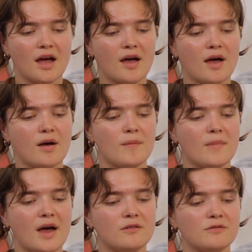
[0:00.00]

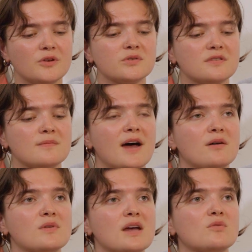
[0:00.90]
and filter them
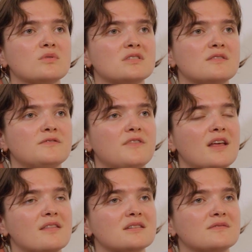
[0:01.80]
out in order to
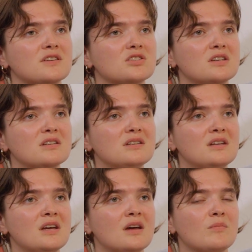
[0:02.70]
fit this vision.
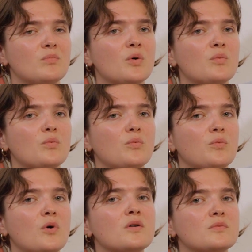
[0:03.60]
But
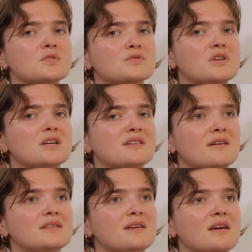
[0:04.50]
what was really
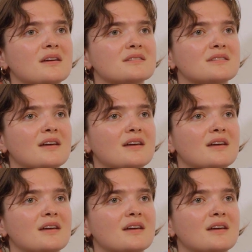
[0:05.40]
exciting is